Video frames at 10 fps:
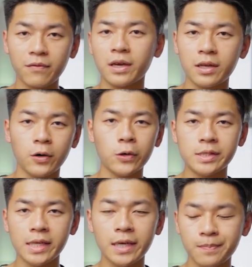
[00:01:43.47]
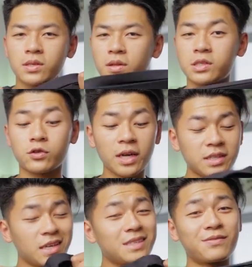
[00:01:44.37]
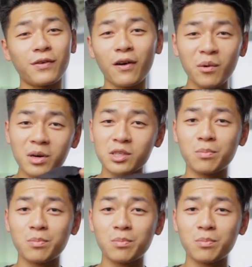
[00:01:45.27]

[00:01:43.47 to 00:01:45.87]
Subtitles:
living in New York City. So the stretch is very much